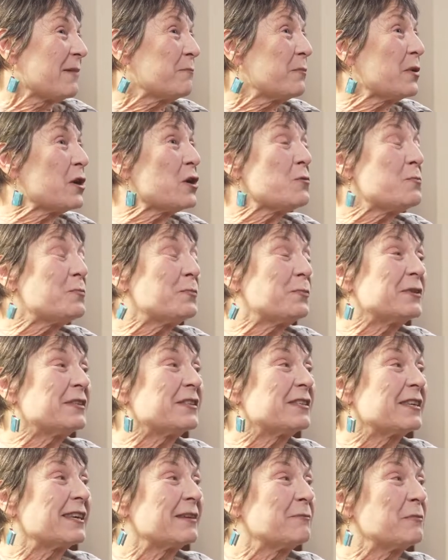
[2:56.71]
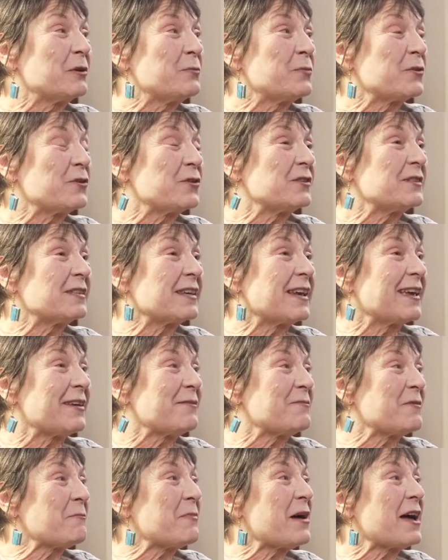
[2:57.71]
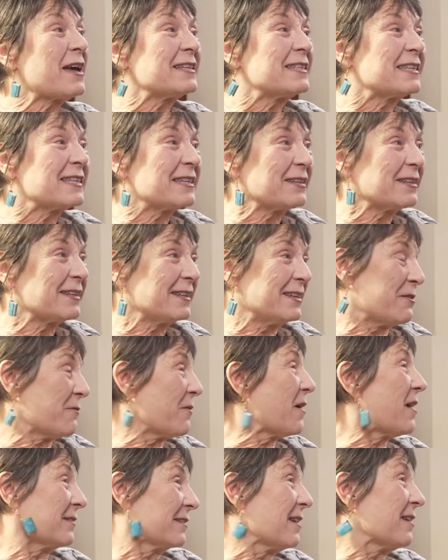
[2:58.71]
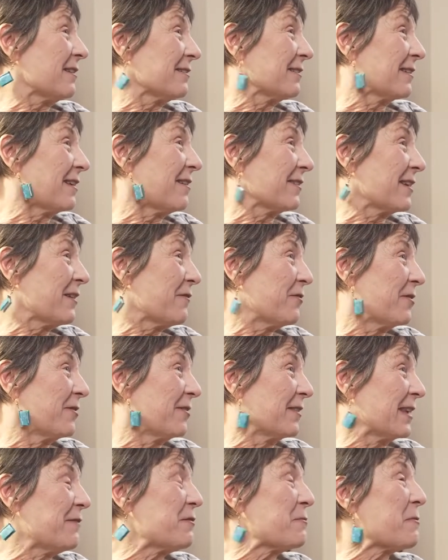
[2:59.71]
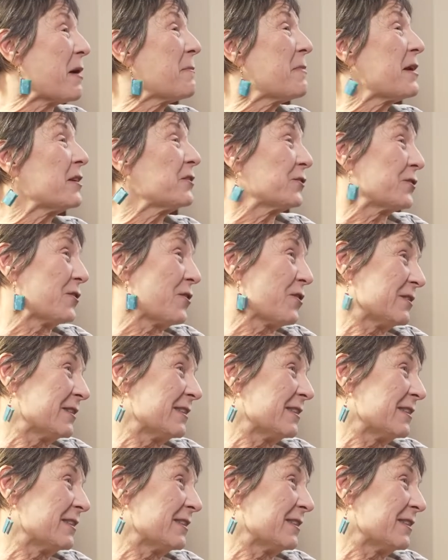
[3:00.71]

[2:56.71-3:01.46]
bloopers, sure. But you know, I'll give it my best shot.